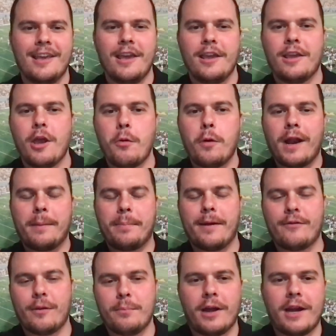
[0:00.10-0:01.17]
Yo, what up,
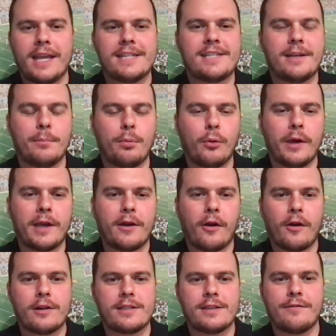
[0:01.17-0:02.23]
everybody? It's your boy
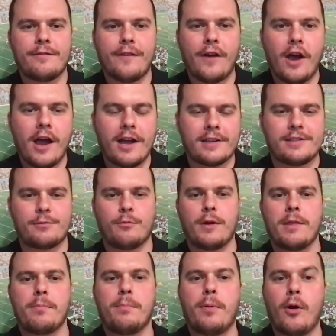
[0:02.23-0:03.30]
Carson Fox
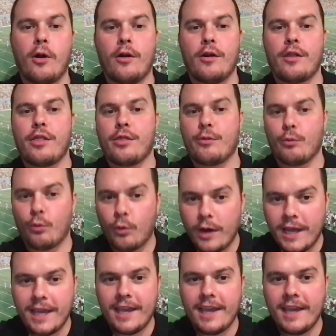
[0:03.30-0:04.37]
with part
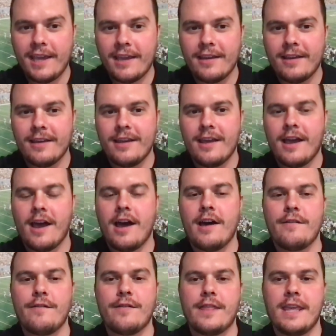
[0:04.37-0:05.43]
3
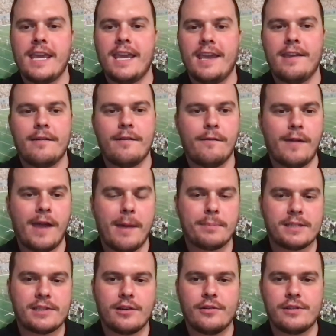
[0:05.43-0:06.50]
of the
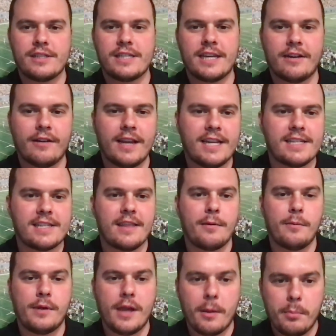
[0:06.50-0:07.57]
episode series, the
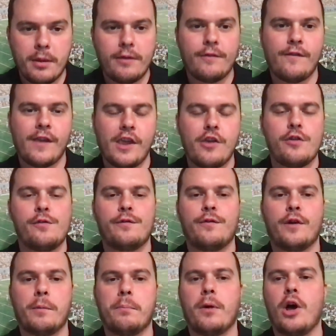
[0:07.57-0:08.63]
WVU
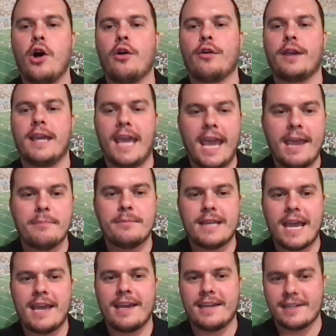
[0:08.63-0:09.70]
Football Game
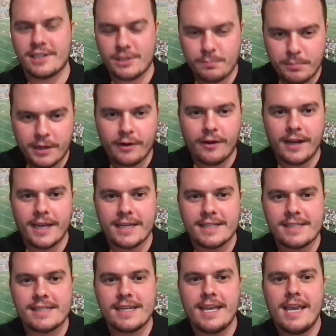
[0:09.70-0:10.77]
Day
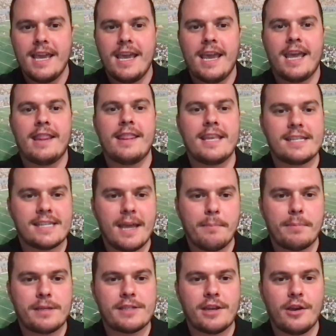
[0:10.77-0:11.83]
Experience. In this
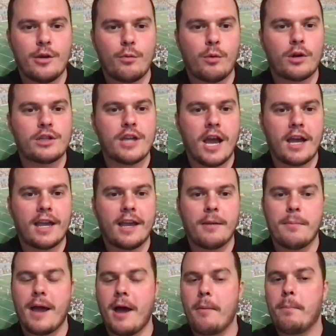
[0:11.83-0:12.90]
episode, we're talking
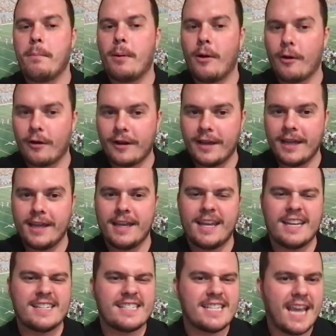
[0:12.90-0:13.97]
about parking
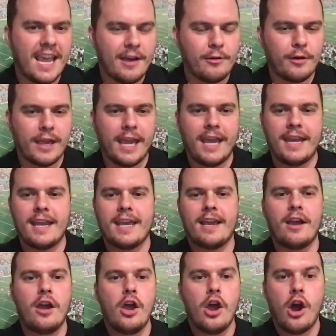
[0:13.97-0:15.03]
and tailgating,
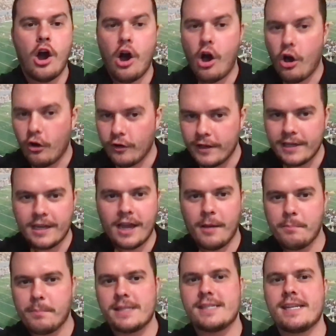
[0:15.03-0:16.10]
all
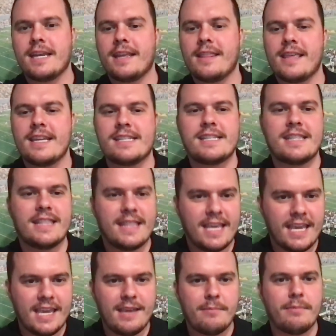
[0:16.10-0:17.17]
encompassing this
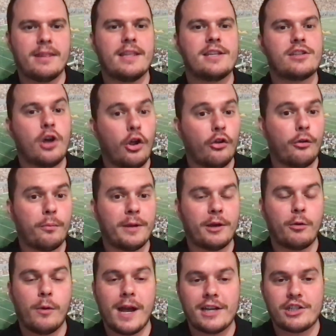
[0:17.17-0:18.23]
theme and this ultimate
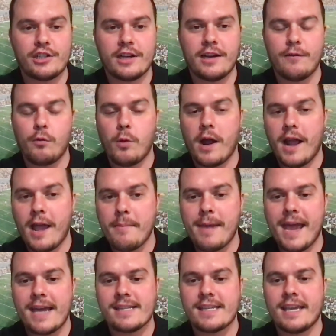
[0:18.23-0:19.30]
question of what I'm
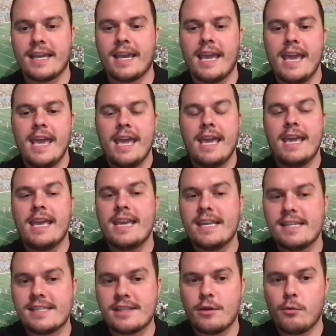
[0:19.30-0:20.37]
asking:
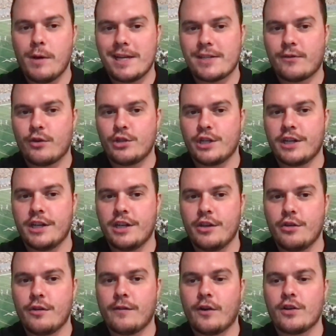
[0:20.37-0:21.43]
is the West Virginia
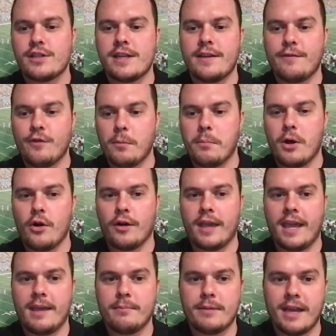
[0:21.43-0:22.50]
University Football
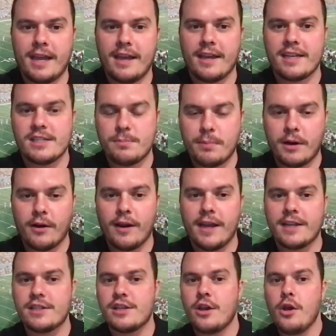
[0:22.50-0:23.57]
Game Day
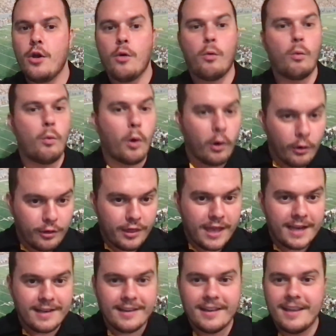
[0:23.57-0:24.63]
Experience worth
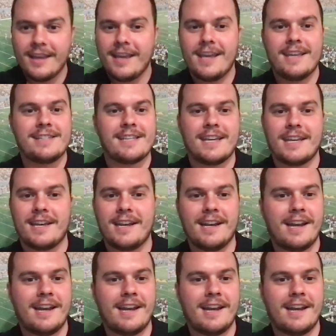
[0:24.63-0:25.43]
it? Is it